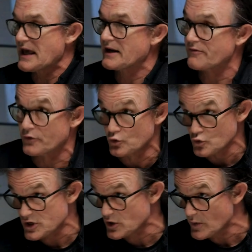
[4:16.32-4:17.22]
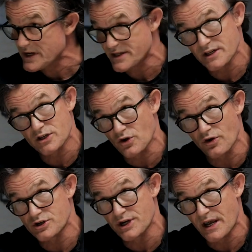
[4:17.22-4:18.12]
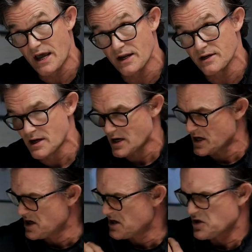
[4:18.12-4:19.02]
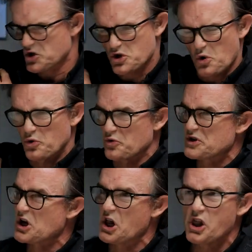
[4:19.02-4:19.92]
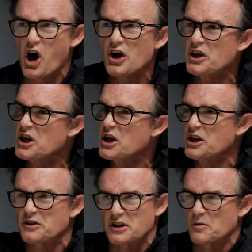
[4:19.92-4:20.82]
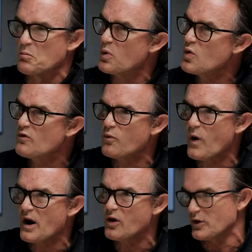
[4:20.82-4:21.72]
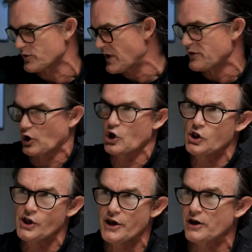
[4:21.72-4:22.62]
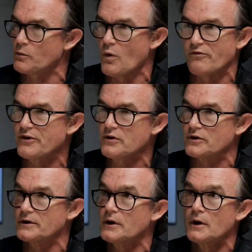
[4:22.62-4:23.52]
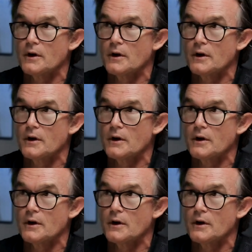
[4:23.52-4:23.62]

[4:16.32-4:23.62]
that if you squeeze this as hard as you can, the shoulder is clunky, it doesn't move well, it'll tend to click, it won't feel good.